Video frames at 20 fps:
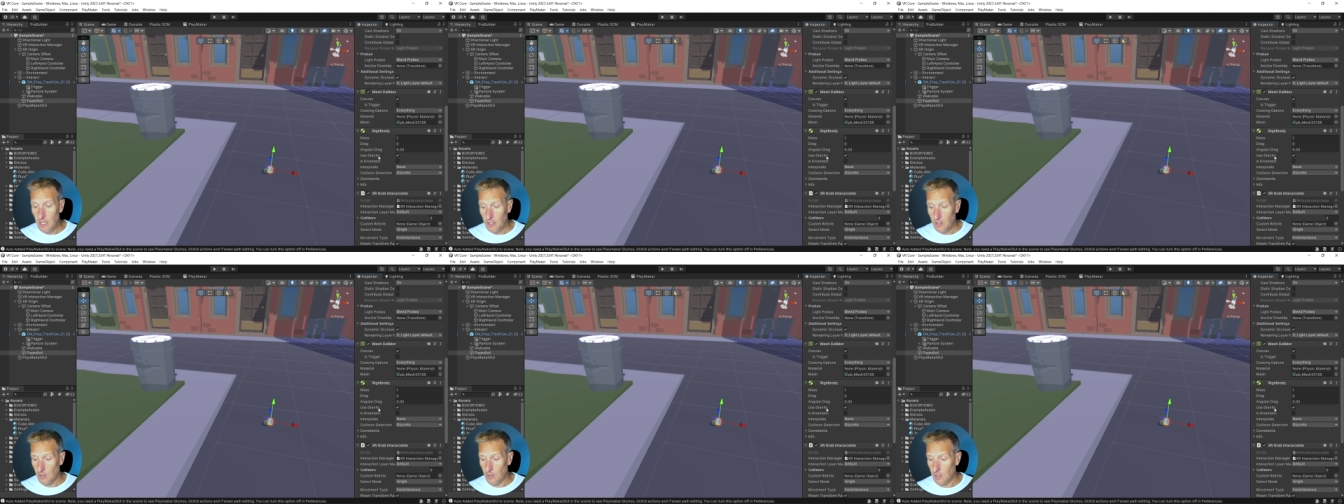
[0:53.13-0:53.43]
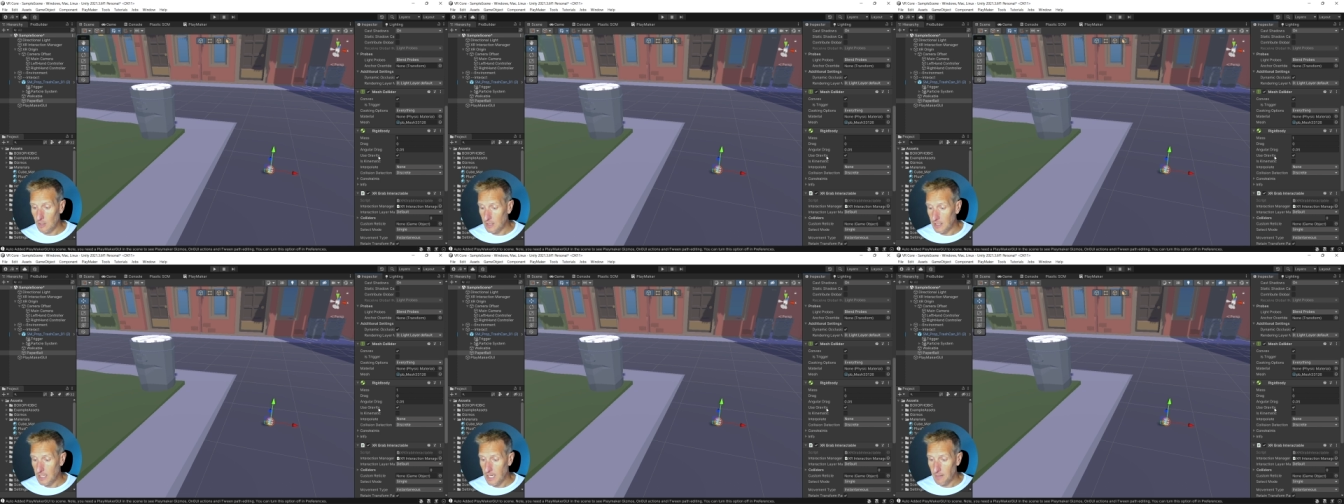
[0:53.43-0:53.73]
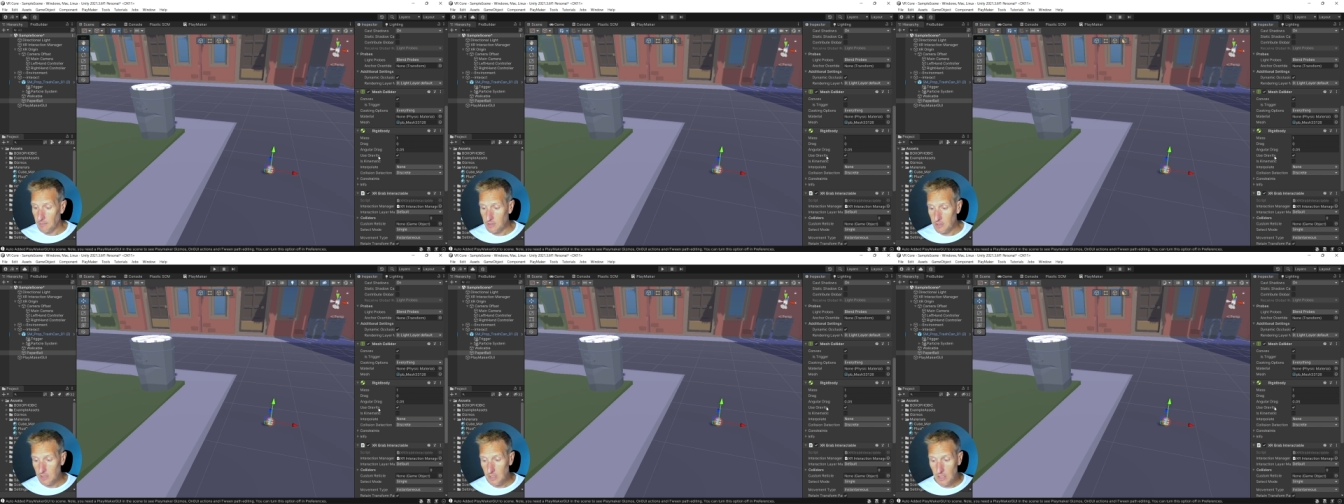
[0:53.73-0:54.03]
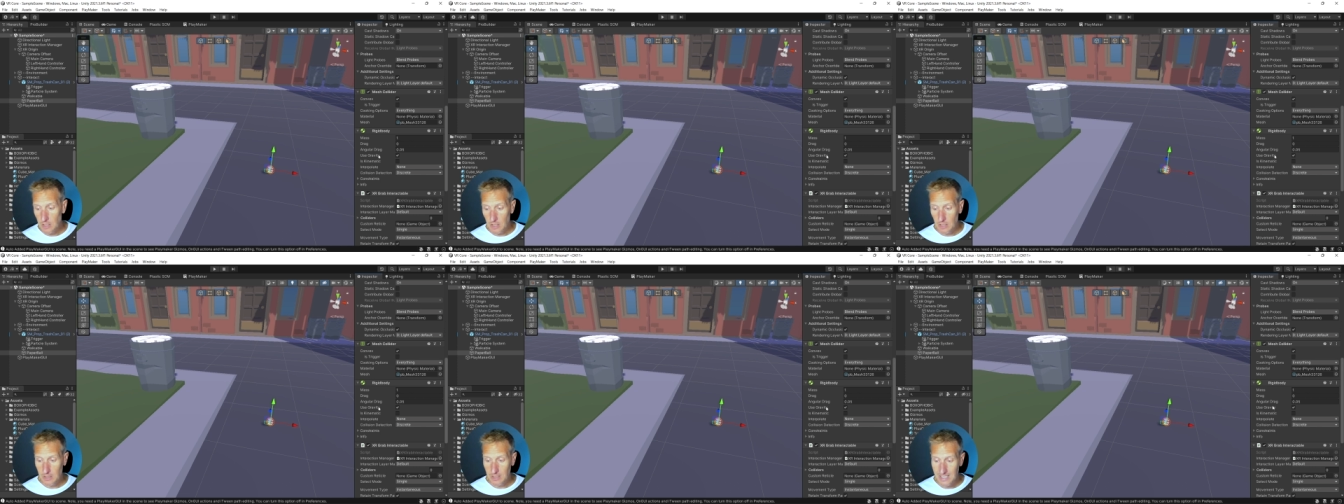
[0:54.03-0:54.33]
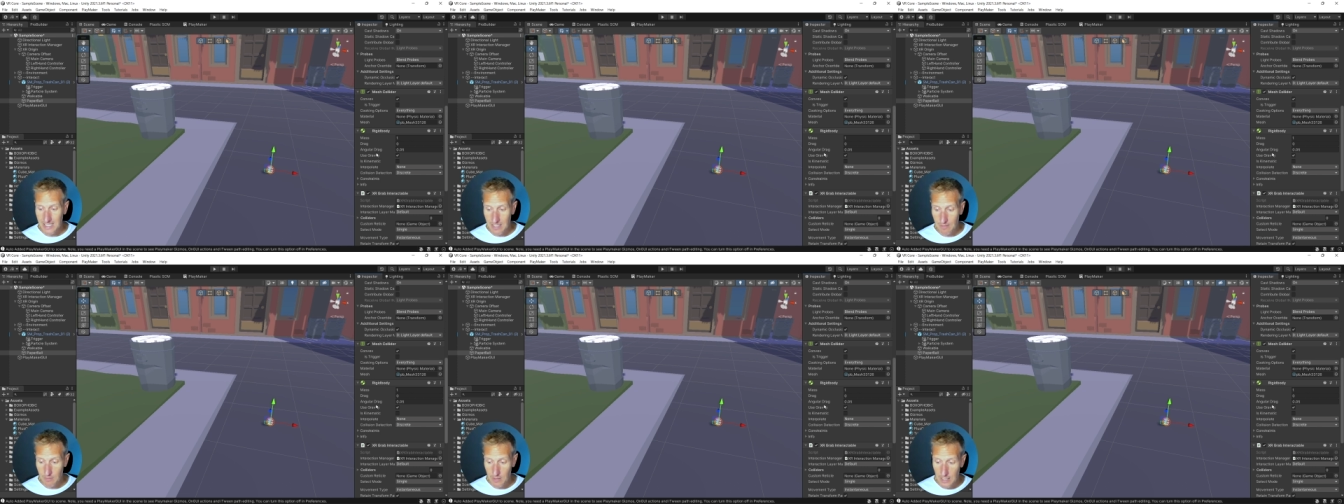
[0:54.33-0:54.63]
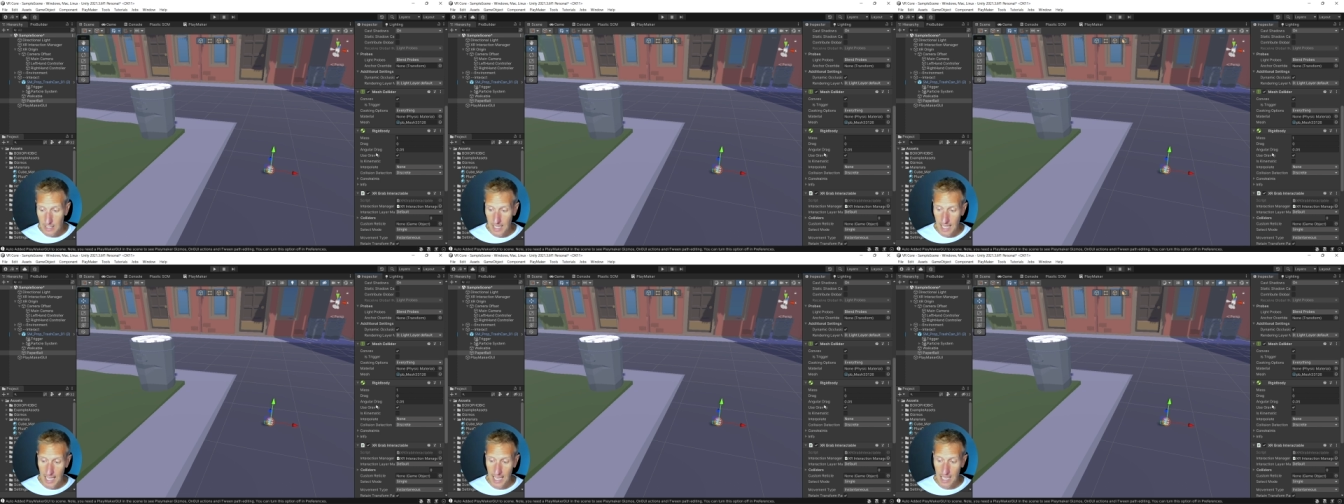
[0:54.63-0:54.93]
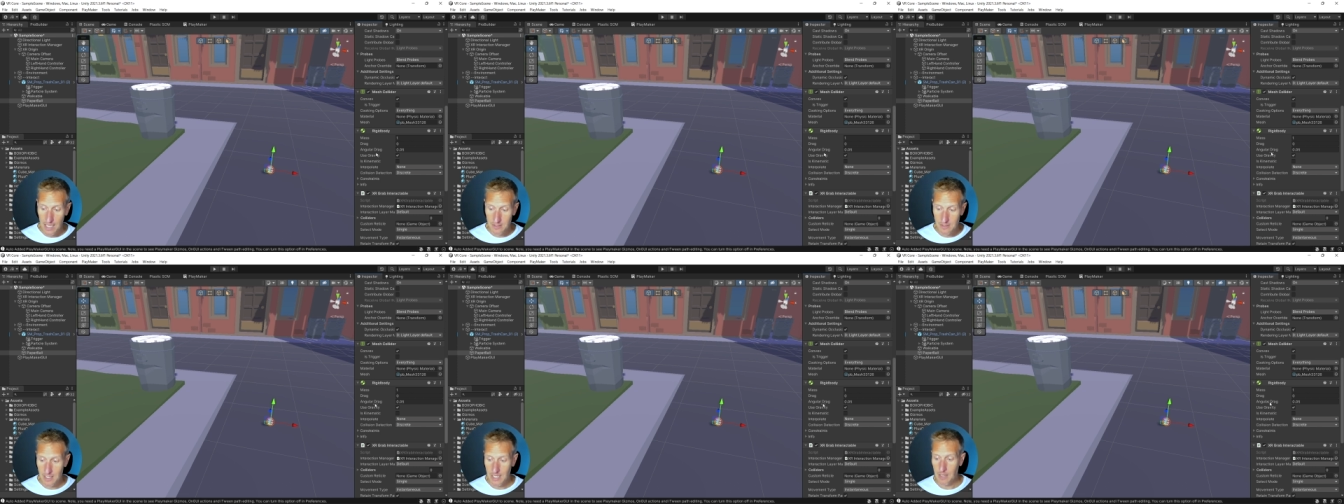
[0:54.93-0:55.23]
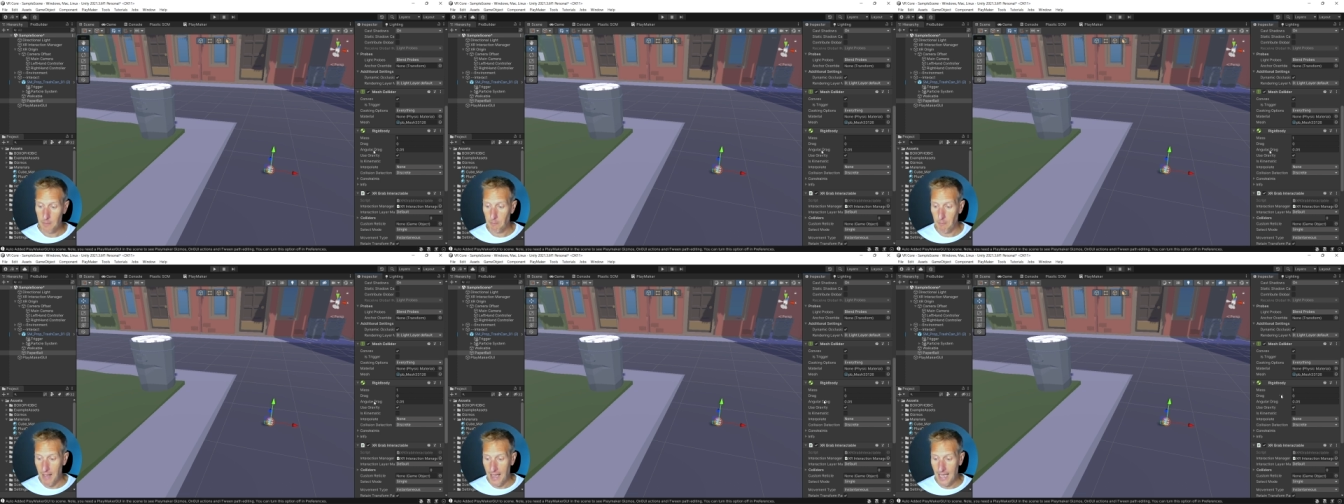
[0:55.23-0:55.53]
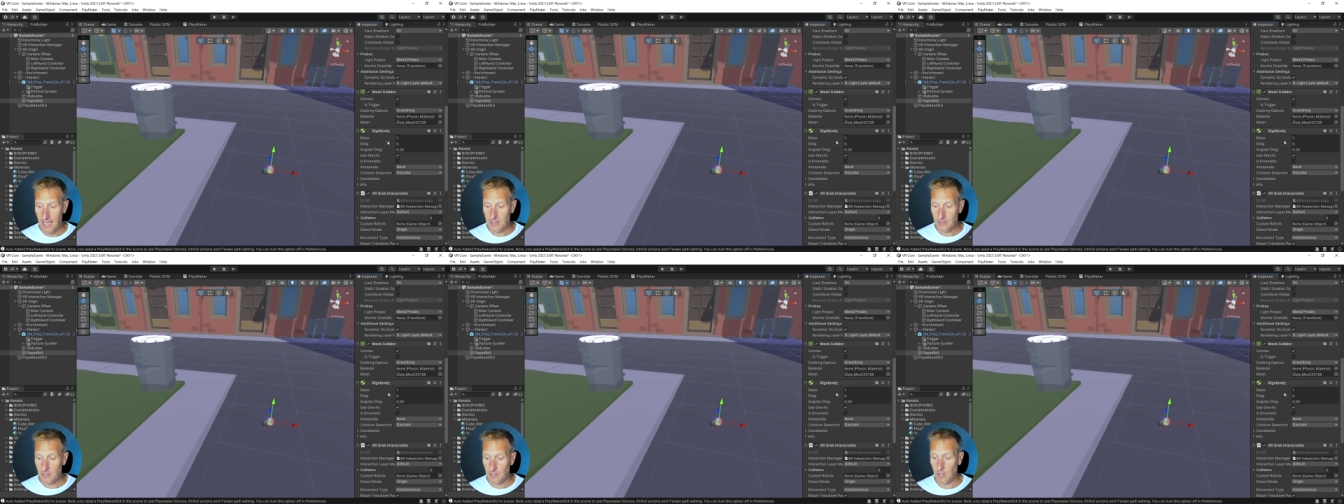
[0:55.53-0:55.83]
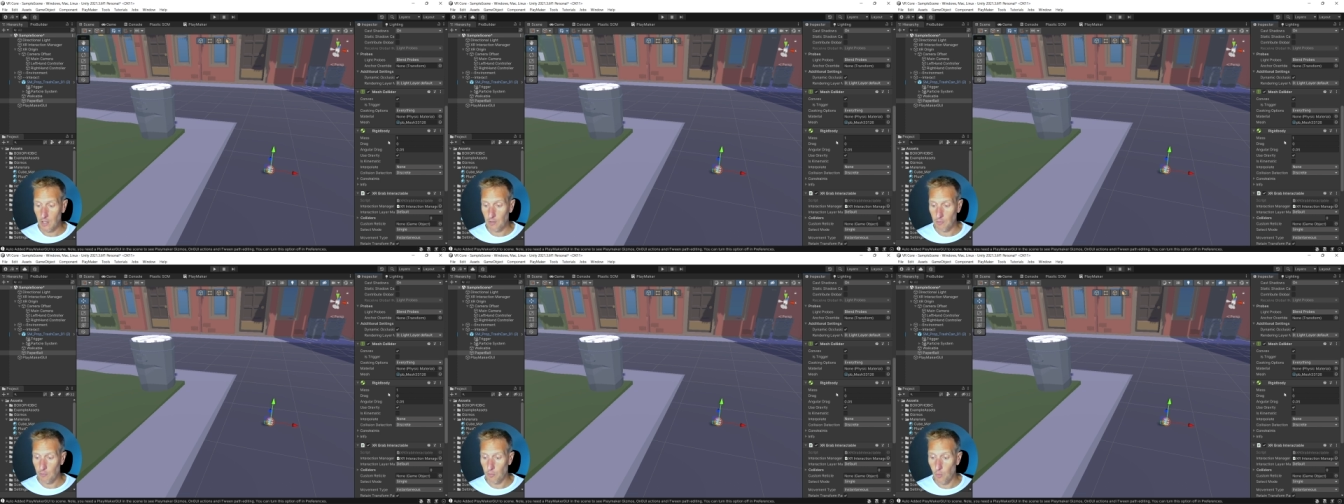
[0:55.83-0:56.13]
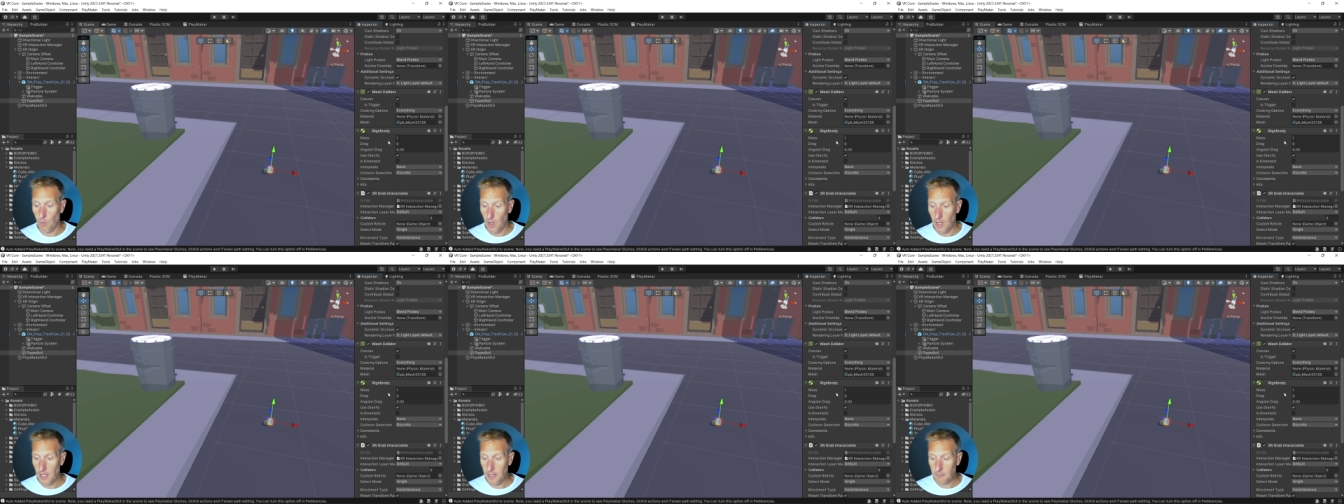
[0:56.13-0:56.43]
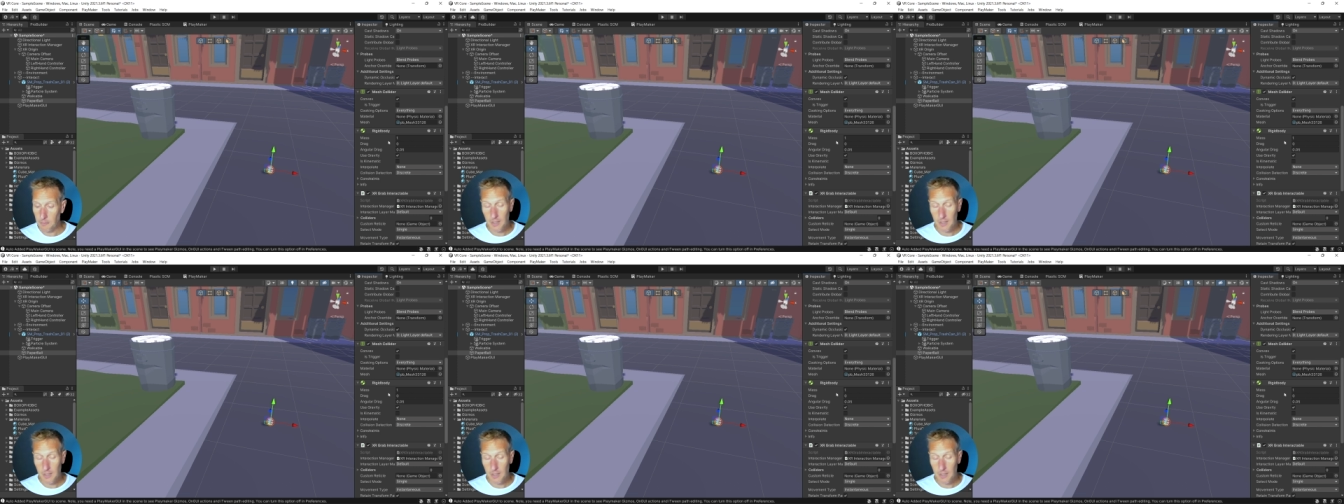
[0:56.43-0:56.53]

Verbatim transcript: Currently, I'm just going to leave it as a mass of one,